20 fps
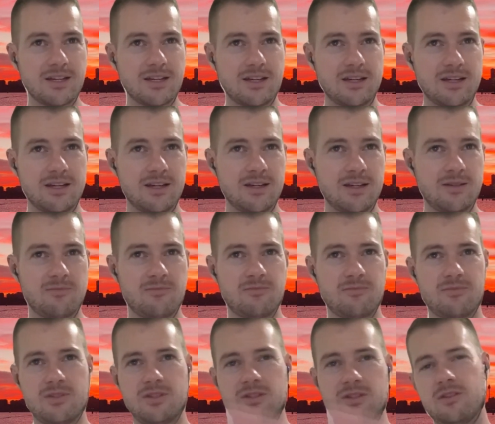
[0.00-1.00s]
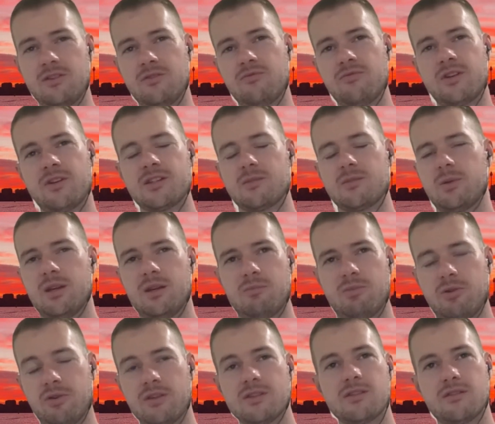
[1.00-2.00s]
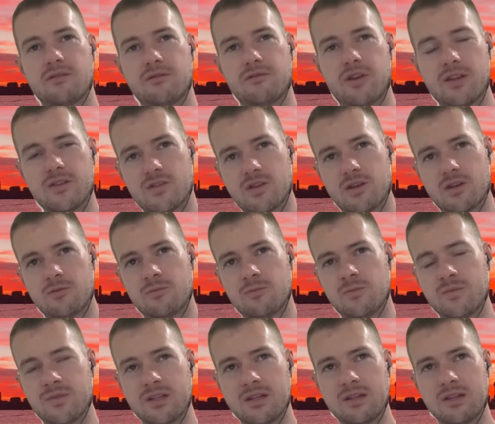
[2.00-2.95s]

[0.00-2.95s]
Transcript: Um, you know, you risk being put into the friend zone.